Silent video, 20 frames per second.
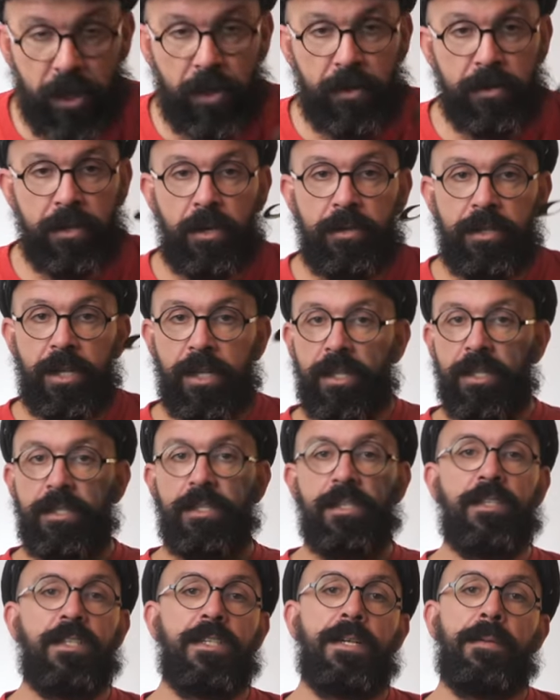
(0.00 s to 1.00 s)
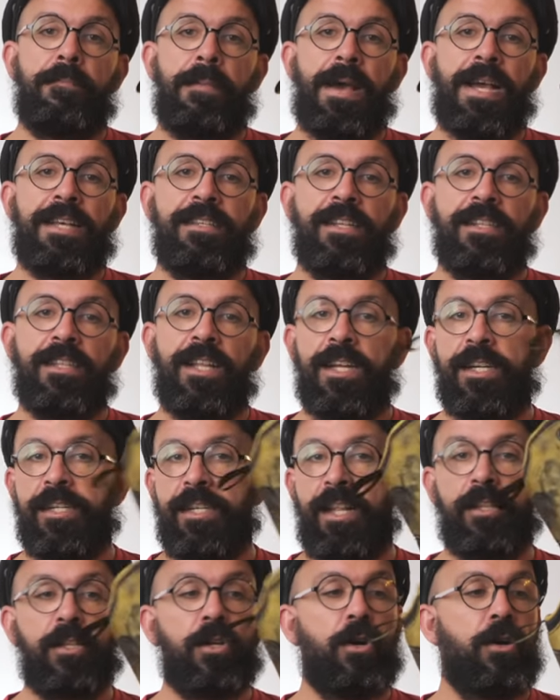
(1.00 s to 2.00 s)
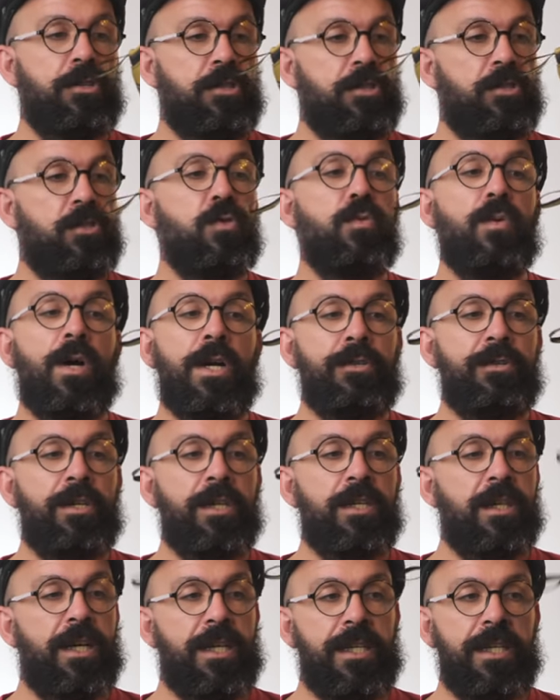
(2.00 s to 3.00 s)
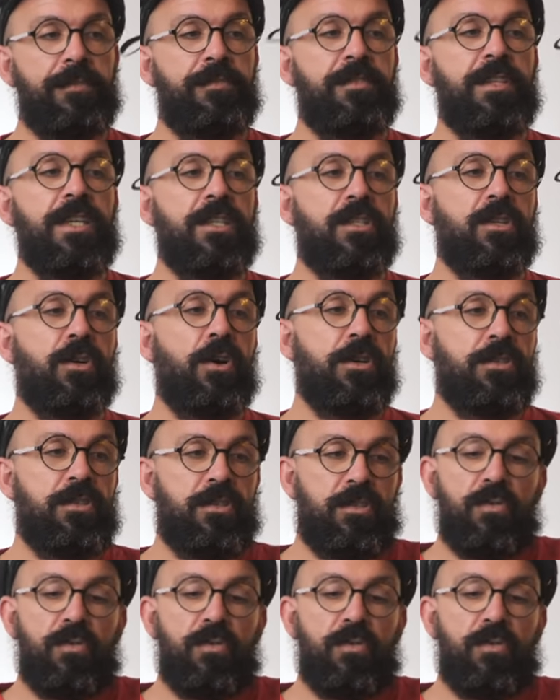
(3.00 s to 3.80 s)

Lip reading: all know that this is an amazing liner that costs 200. And if this costs